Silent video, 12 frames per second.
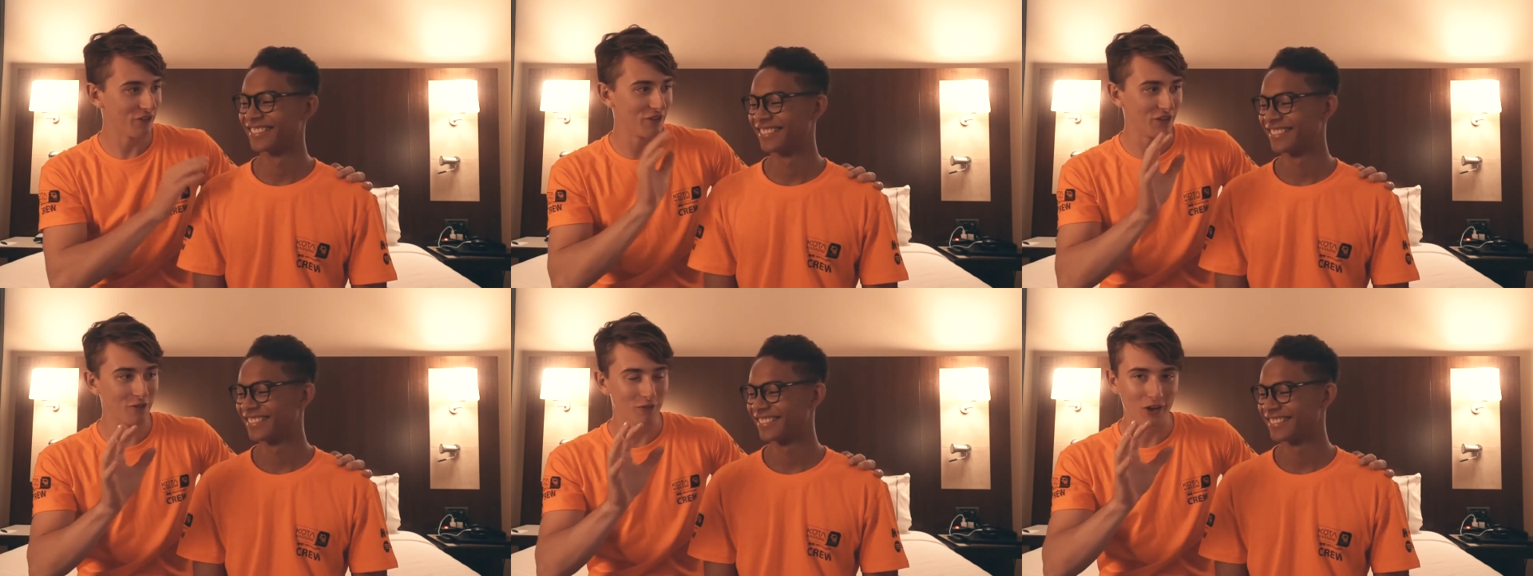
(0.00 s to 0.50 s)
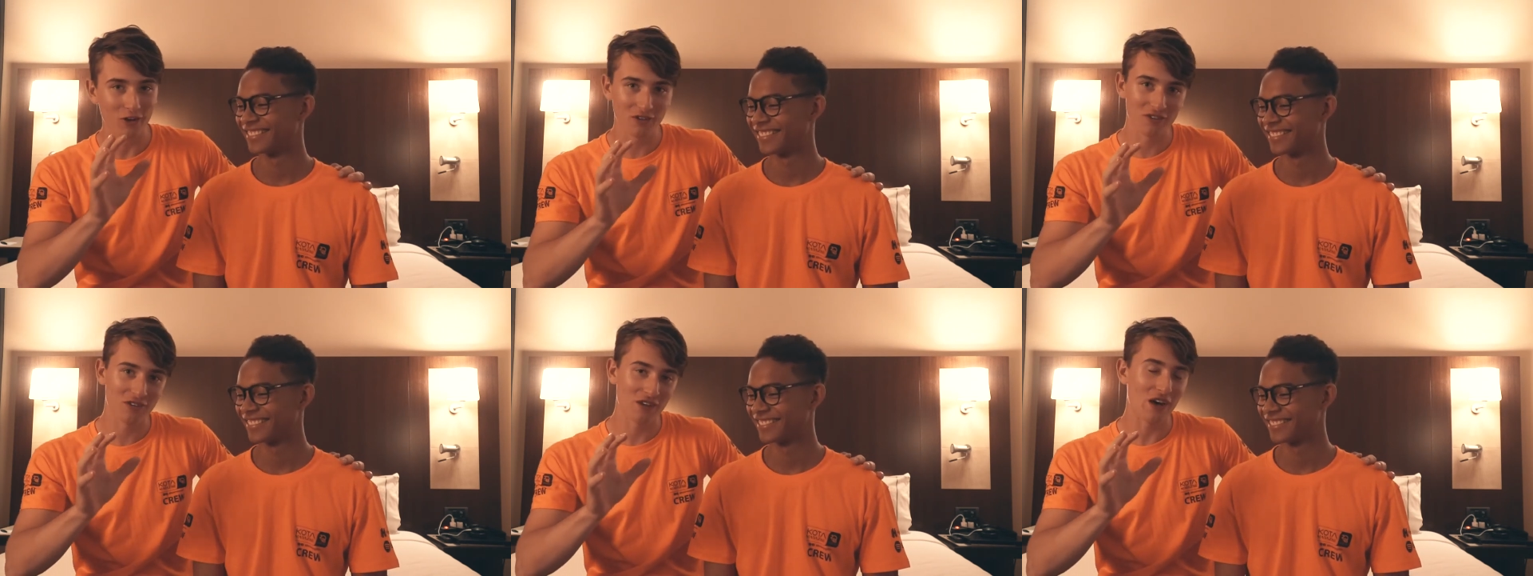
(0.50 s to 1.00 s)
Speaker 1: on these
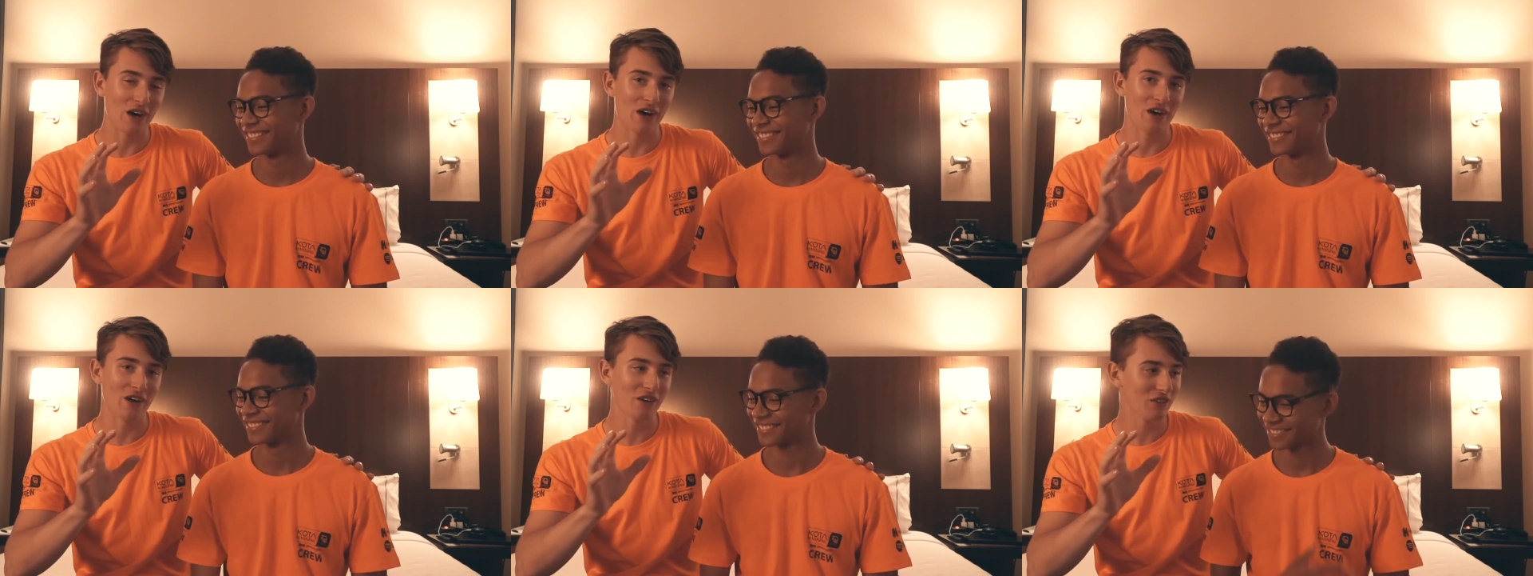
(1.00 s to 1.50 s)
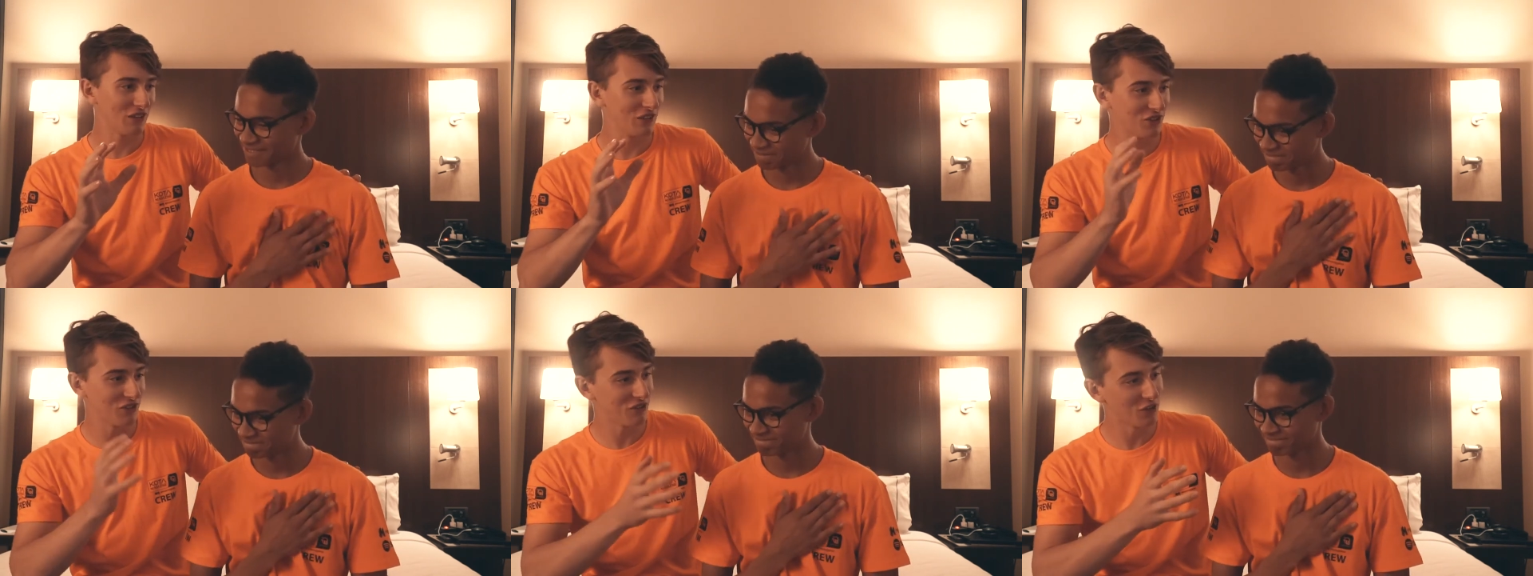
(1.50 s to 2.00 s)
vlogs. Uh, he
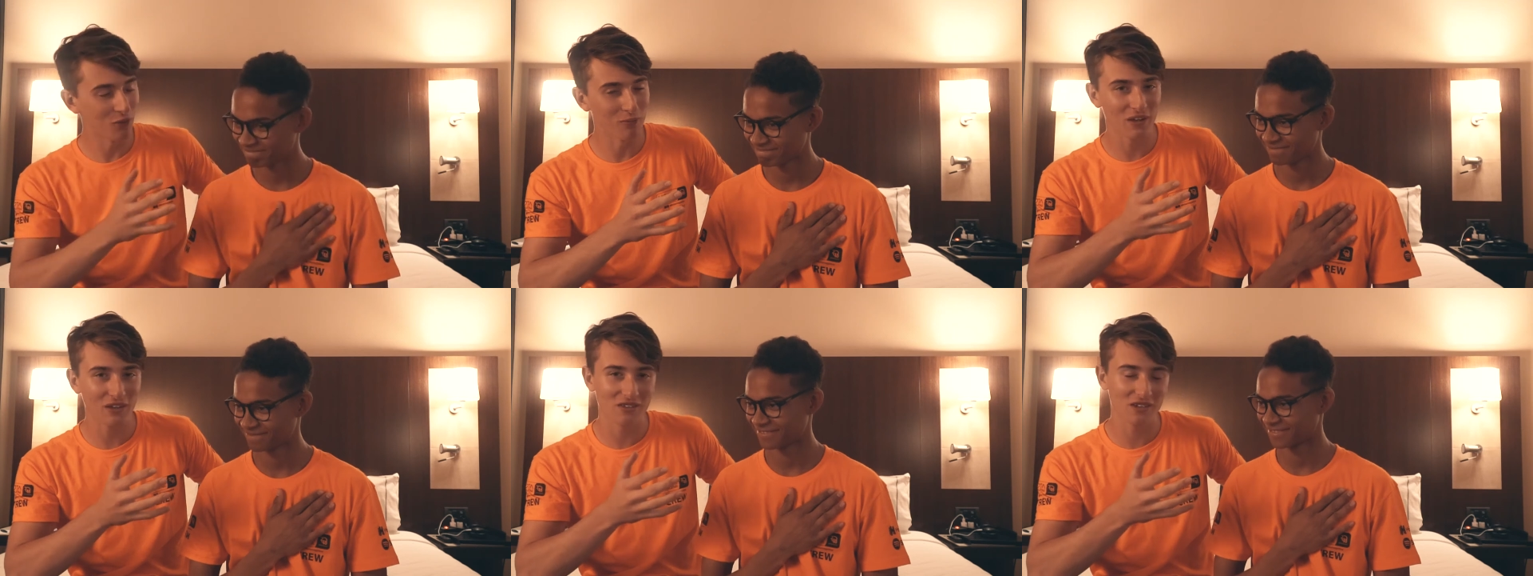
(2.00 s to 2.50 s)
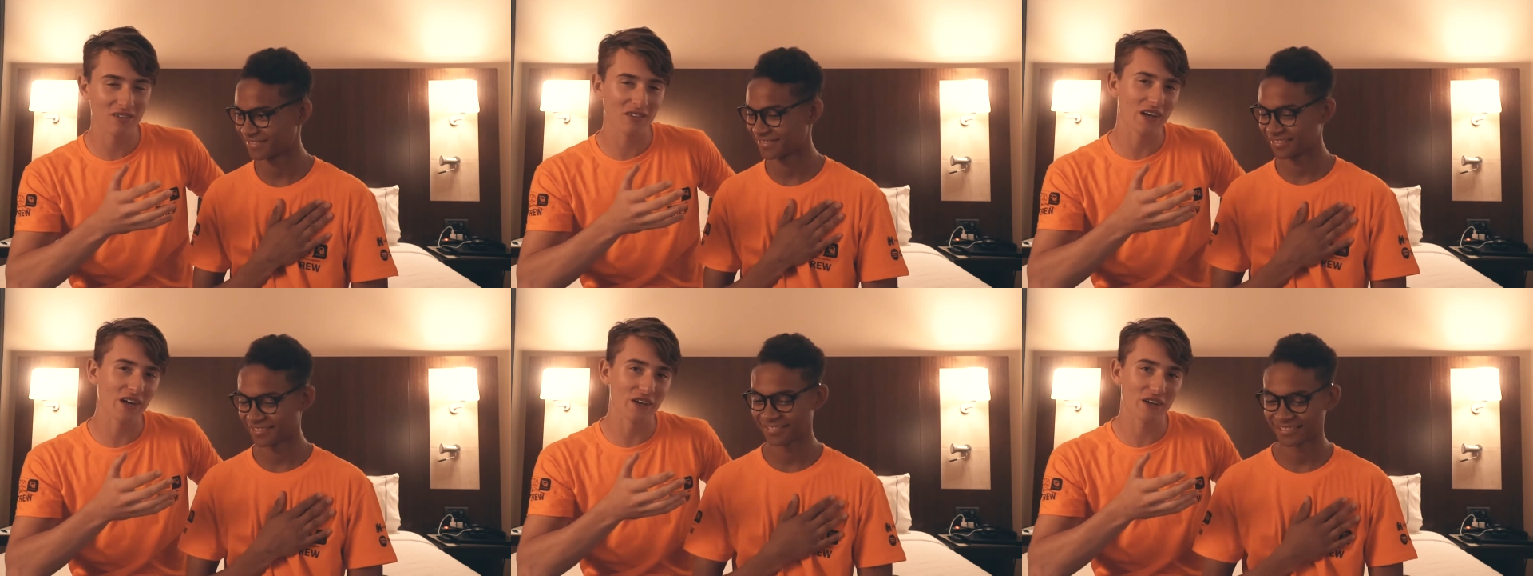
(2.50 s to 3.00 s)
just told me he sits
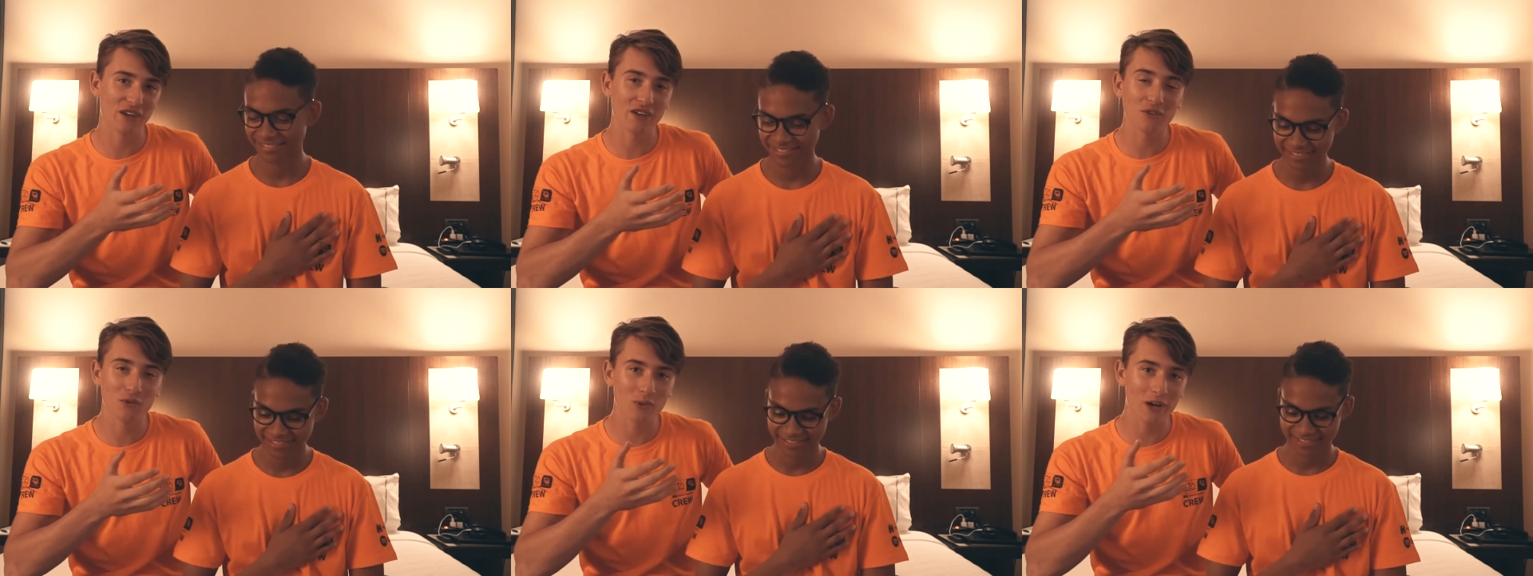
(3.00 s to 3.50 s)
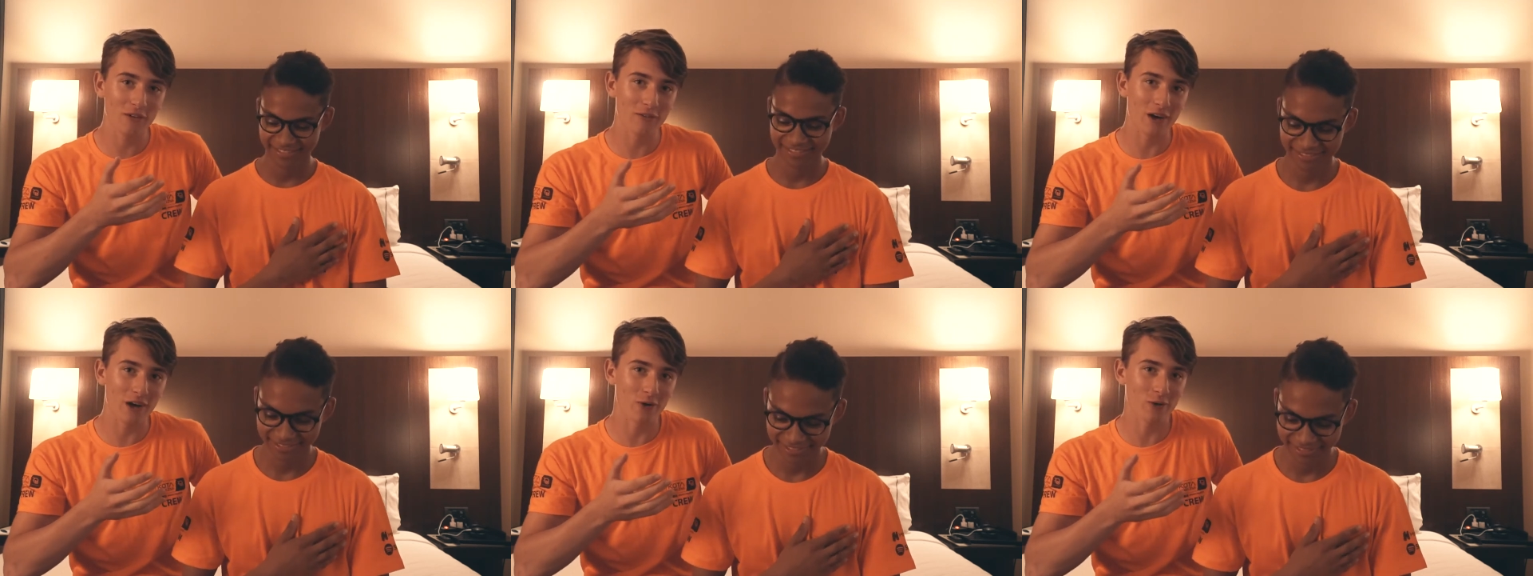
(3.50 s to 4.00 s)
like
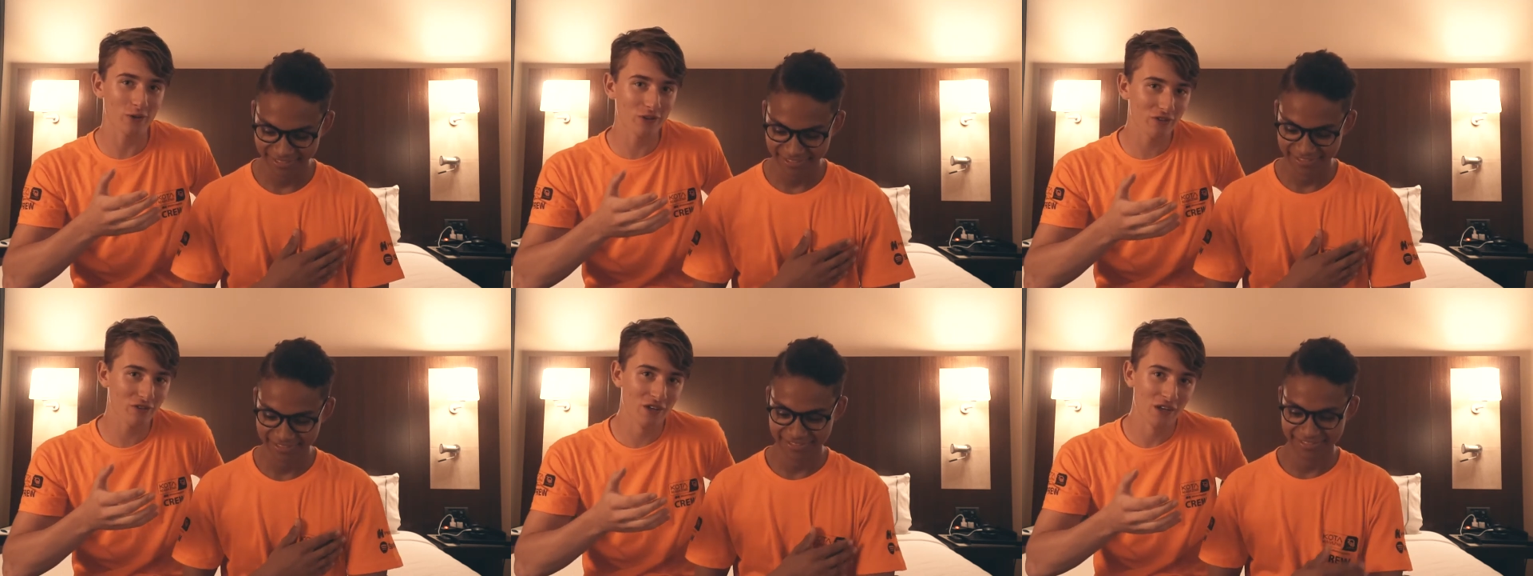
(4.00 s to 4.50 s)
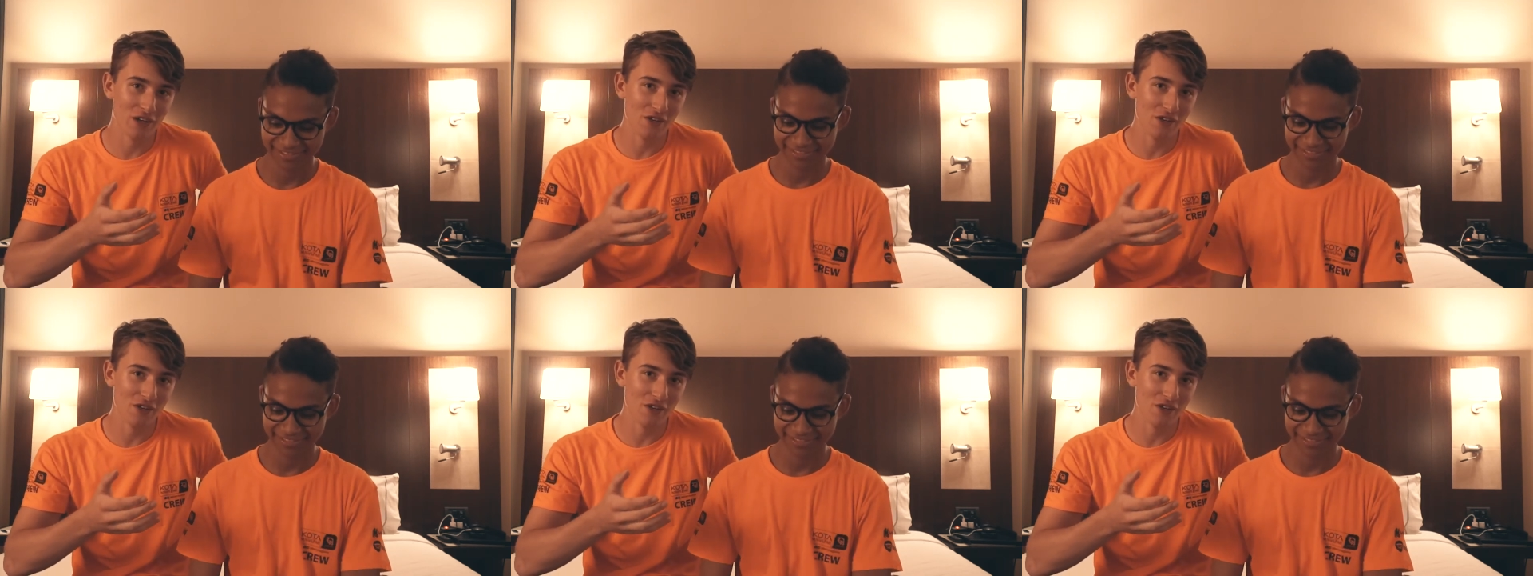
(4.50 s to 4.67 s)
12 hours